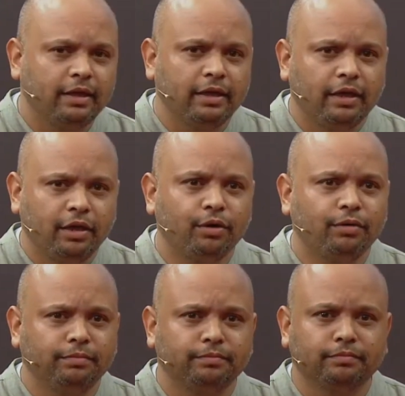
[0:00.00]
You
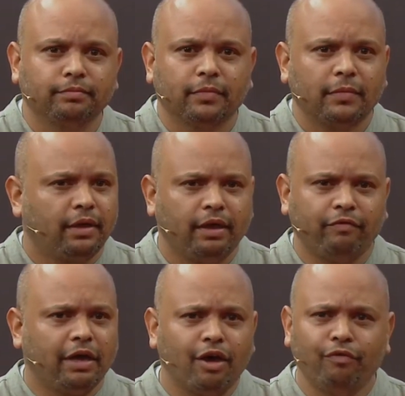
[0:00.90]
know,
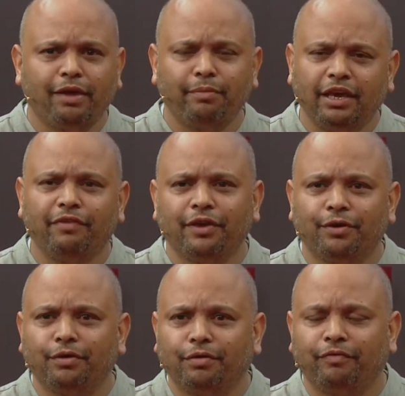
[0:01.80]
how we are behaving, you
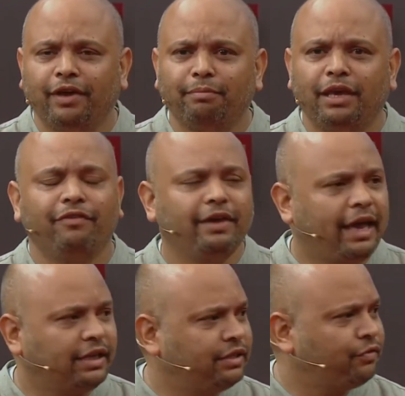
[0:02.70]
know? We are behaving
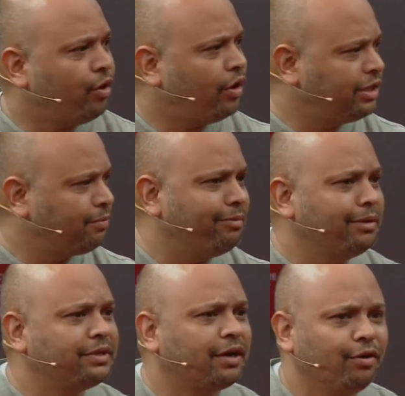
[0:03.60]
as if all the
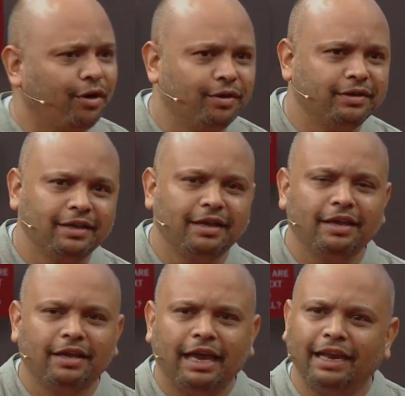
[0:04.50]
problems are gone,
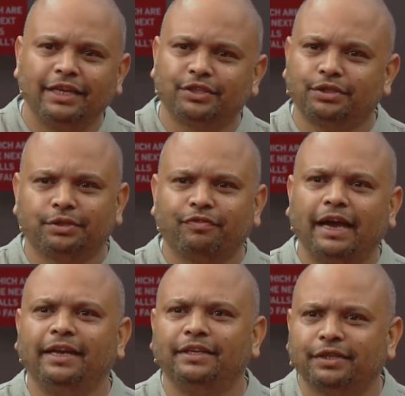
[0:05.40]
and let's
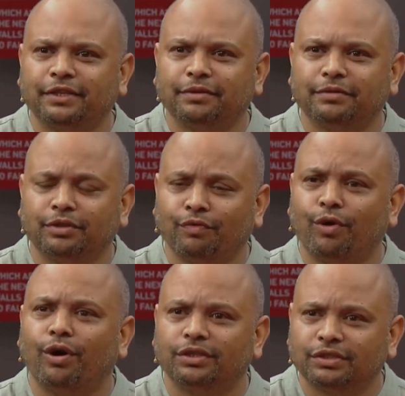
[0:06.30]
fight each other. The
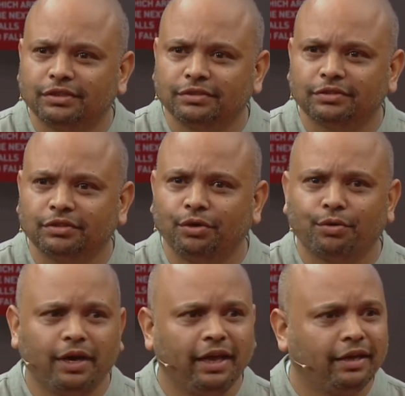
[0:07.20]
wars,
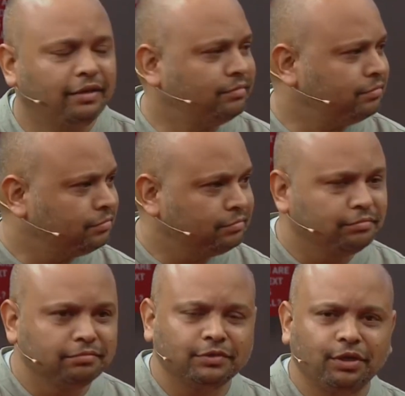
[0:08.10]
Ukraine,
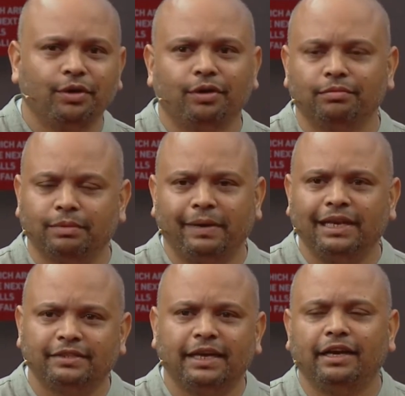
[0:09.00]
you know,
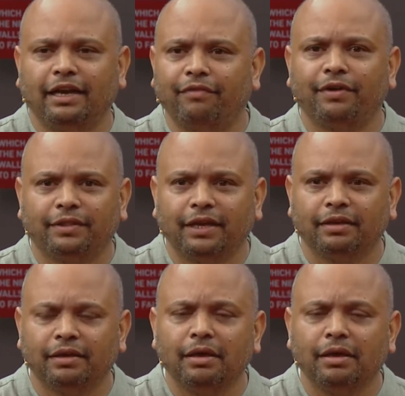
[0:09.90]
Palestine and everything.